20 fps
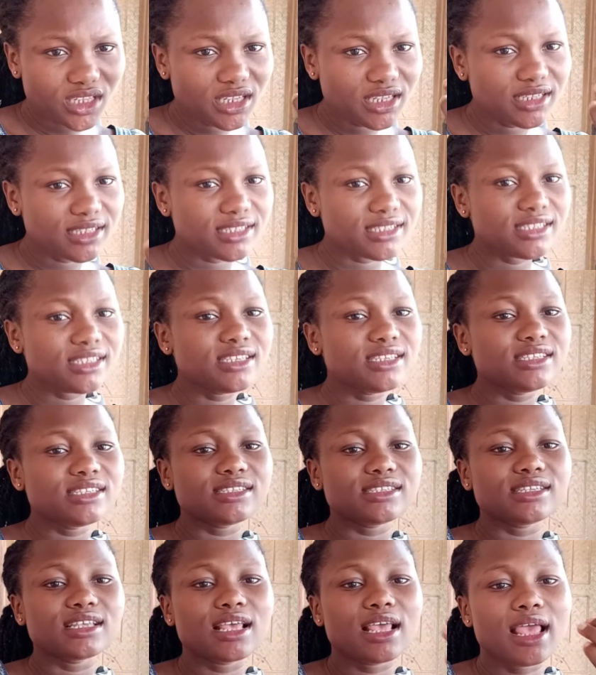
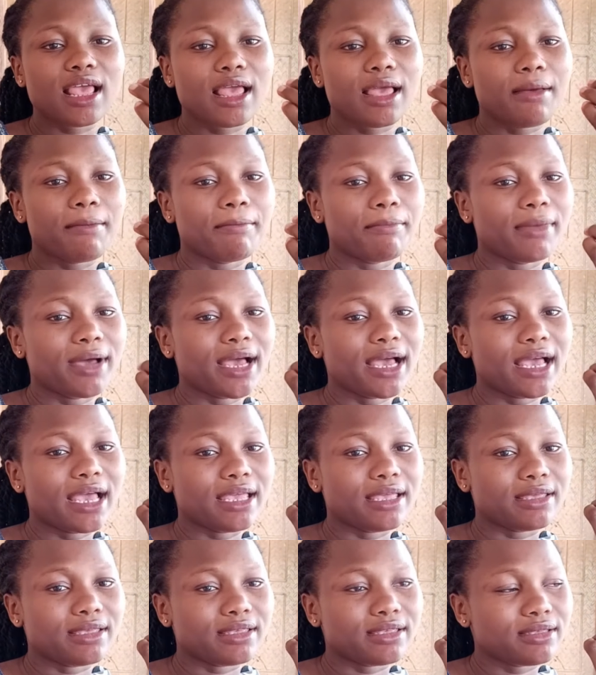since
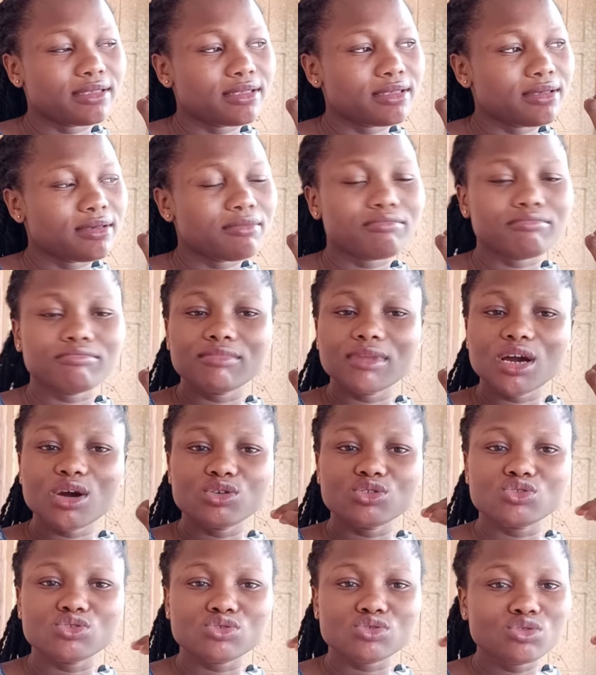my
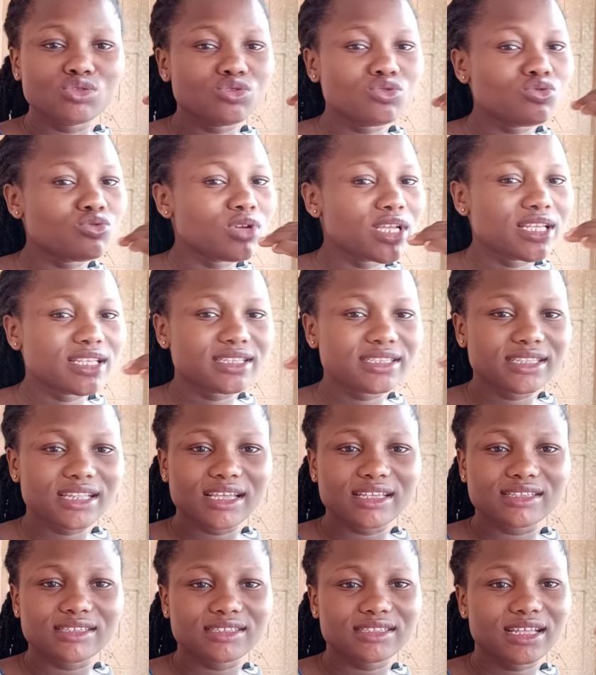mouth always
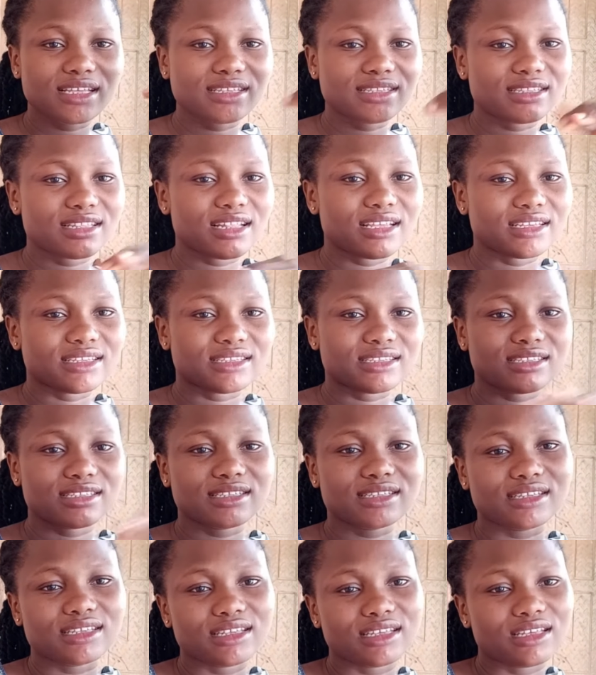tasteless,
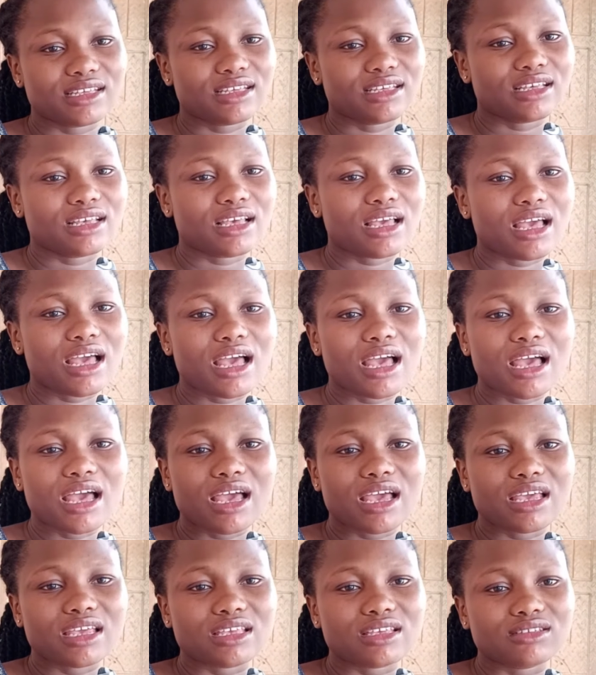
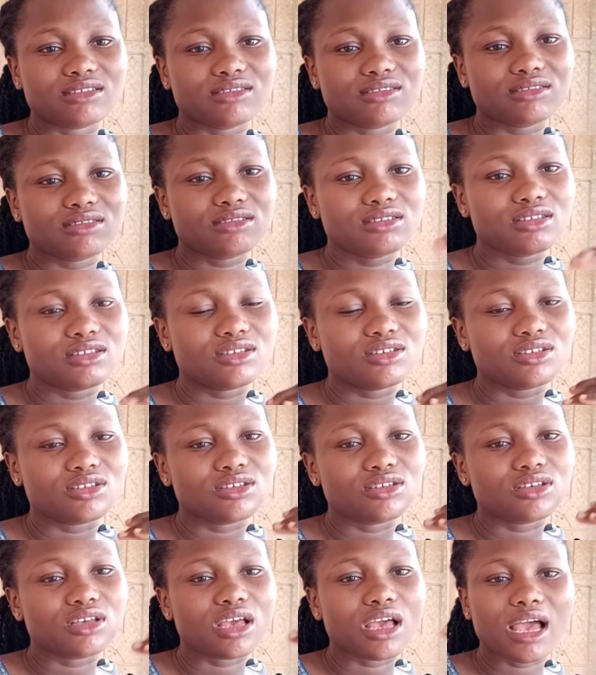I
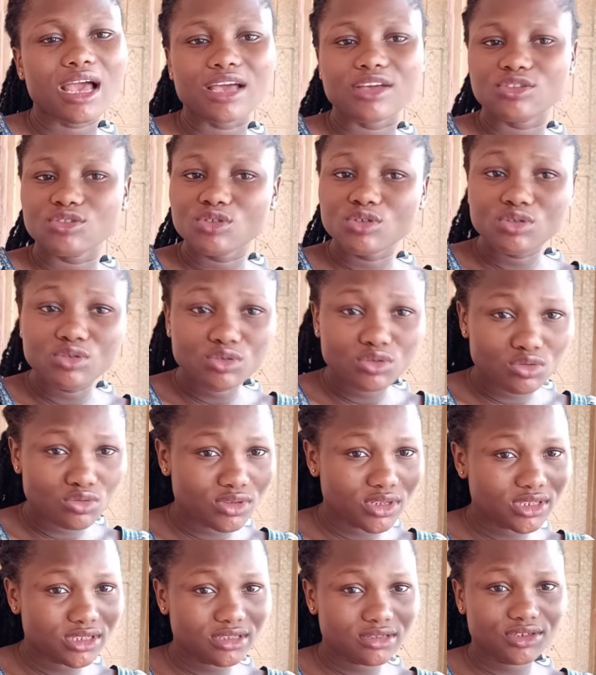don't
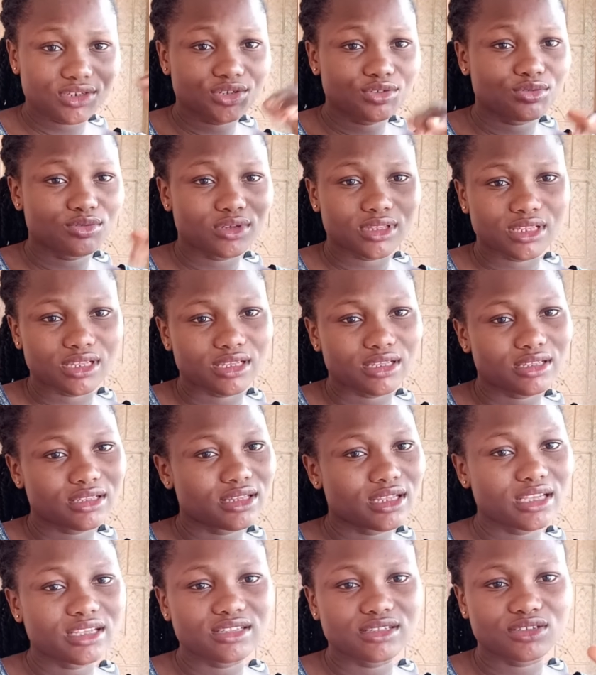always drink water.
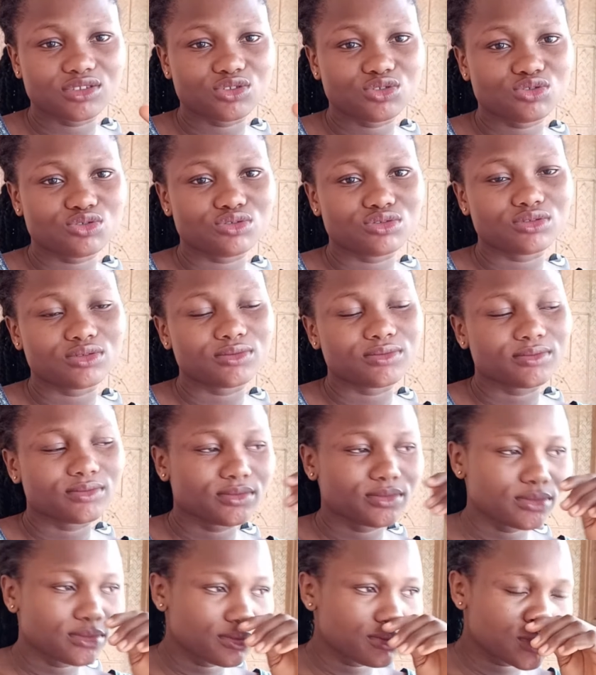That is the truth.
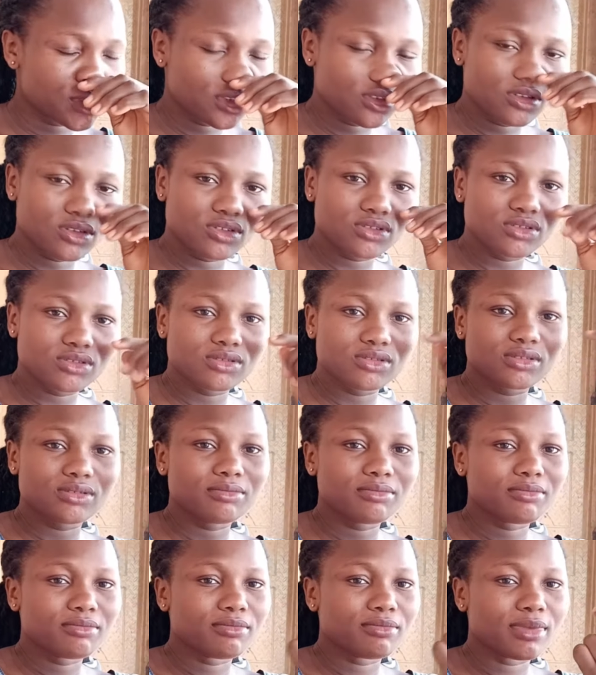Because
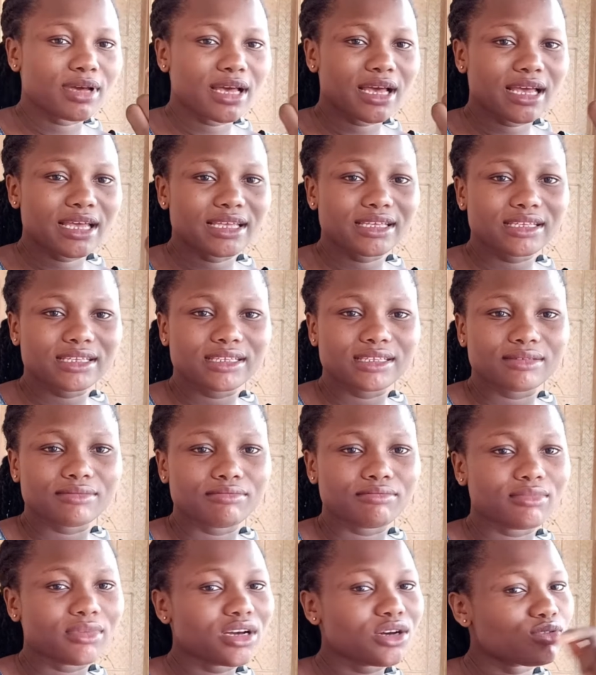my
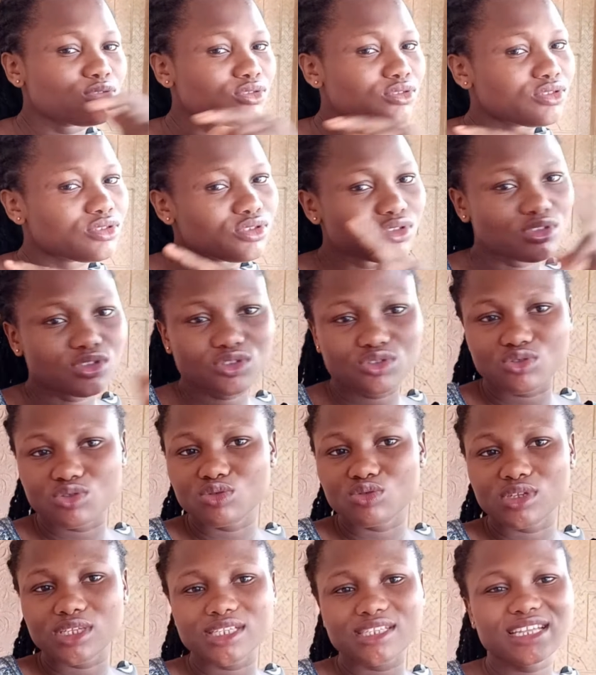mouth is
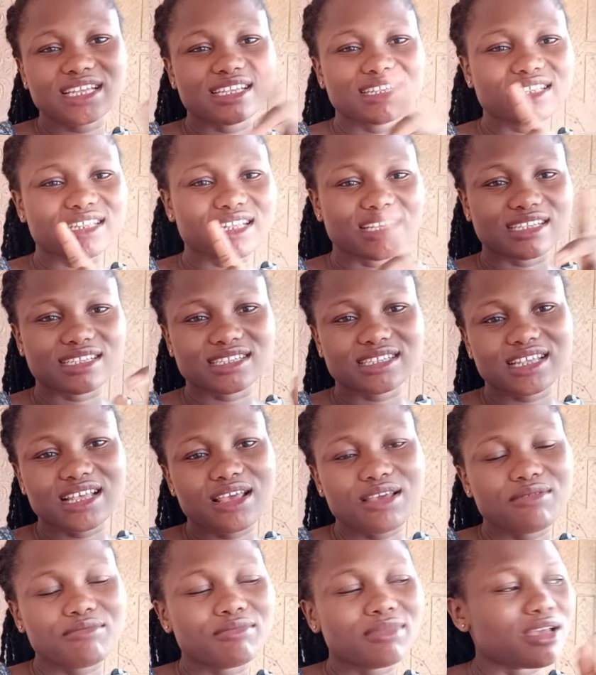always tasteless.
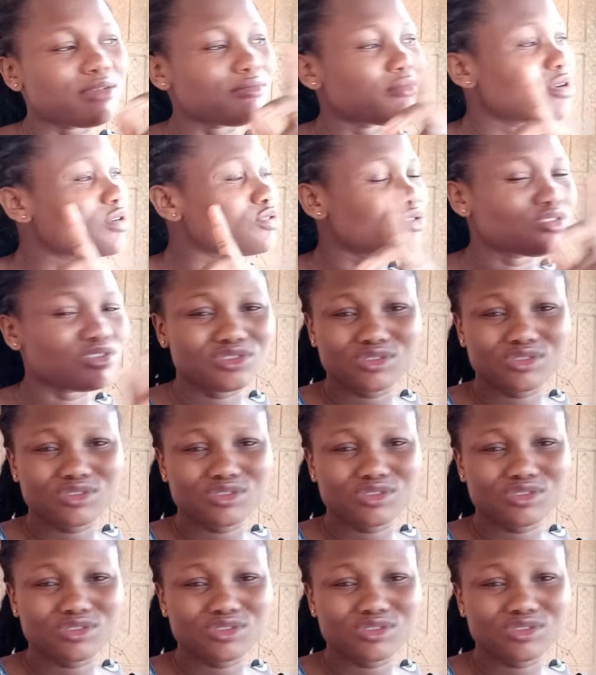I don't